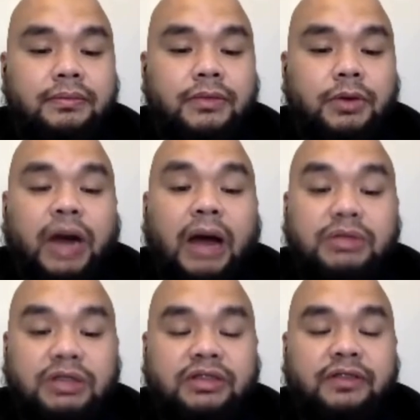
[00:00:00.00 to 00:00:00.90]
or
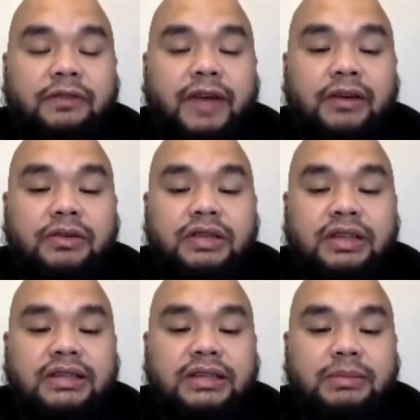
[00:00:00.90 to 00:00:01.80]
absence of the virus in
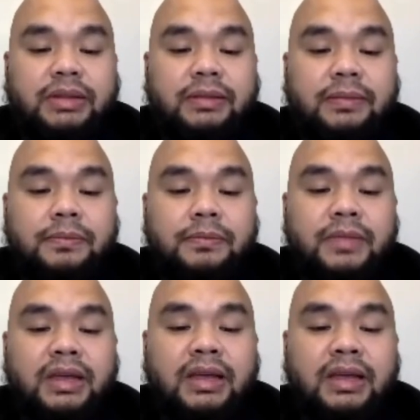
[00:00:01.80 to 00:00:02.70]
the semen.
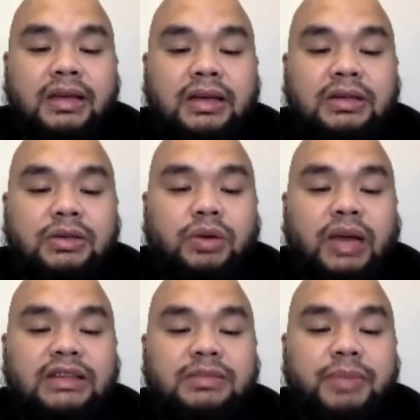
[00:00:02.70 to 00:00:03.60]
So
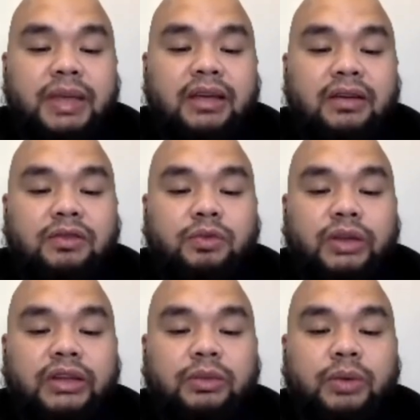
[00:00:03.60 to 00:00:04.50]
last May of
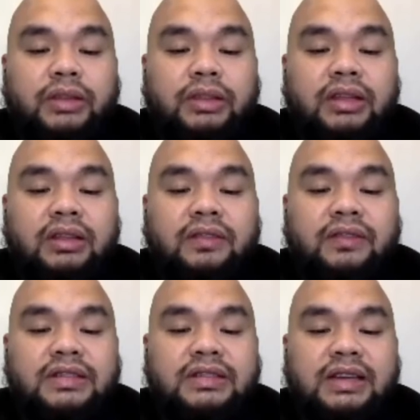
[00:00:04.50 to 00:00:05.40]
2020, the
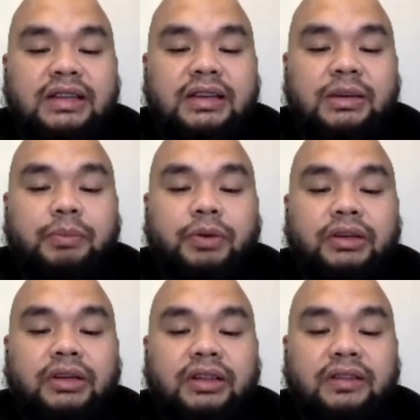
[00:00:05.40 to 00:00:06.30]
first study
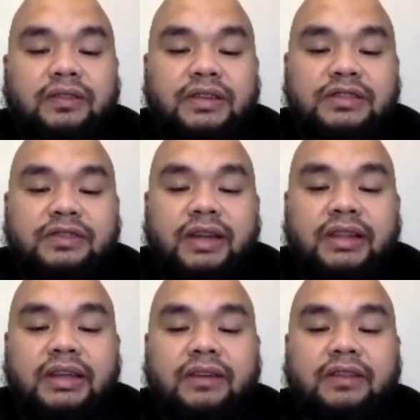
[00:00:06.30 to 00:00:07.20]
reported the first
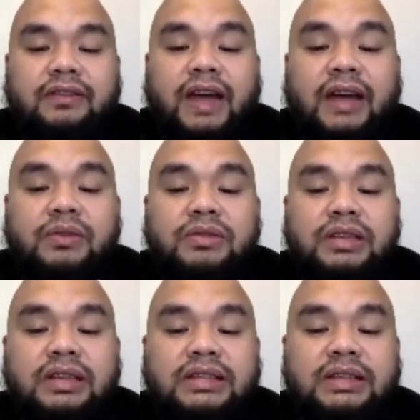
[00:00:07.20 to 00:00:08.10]
finding of the virus in
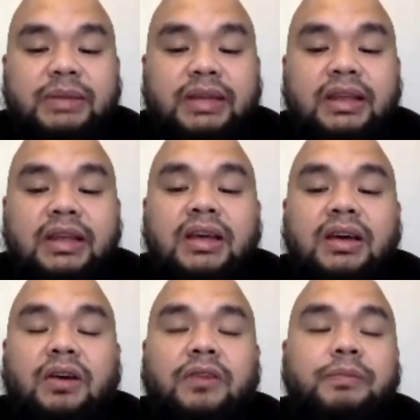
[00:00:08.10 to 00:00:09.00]
the semen
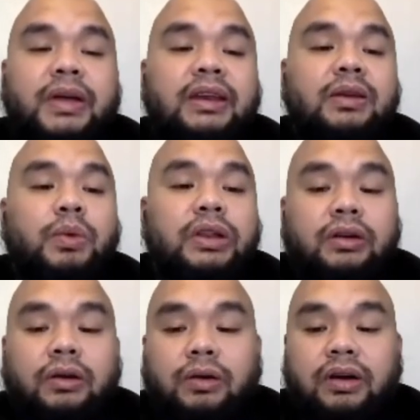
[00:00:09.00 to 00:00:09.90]
of men with
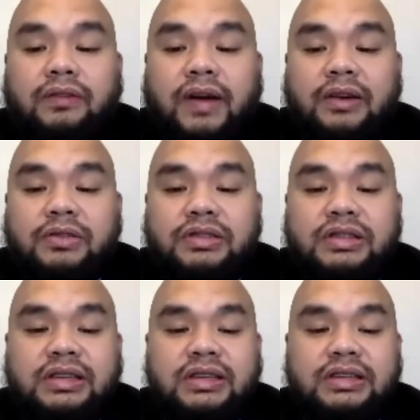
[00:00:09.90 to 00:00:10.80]
coronavirus
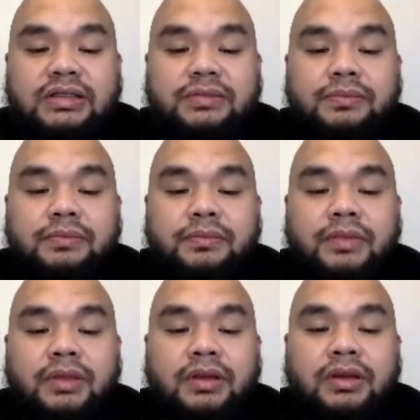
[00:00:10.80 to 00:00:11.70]
disease.
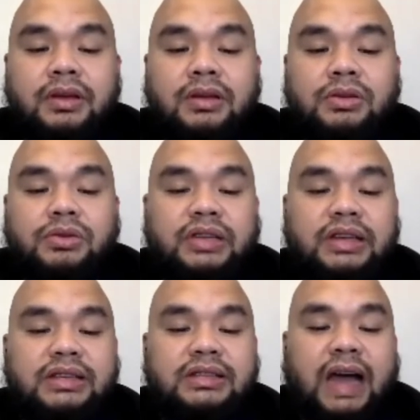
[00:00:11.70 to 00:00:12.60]
So 6
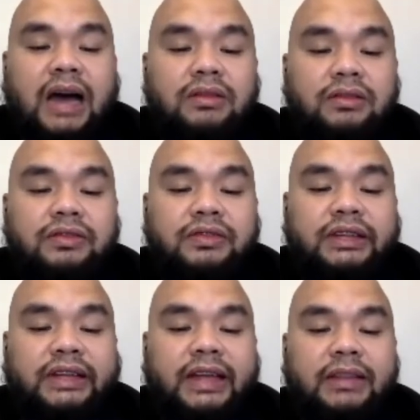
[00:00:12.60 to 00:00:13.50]
out of
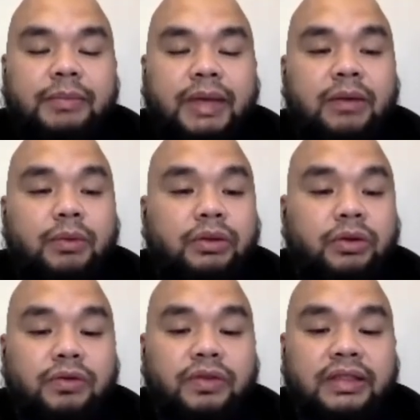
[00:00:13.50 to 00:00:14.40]
38 men with
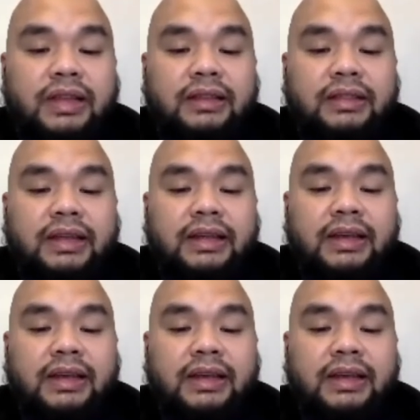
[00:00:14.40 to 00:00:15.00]
COVID-19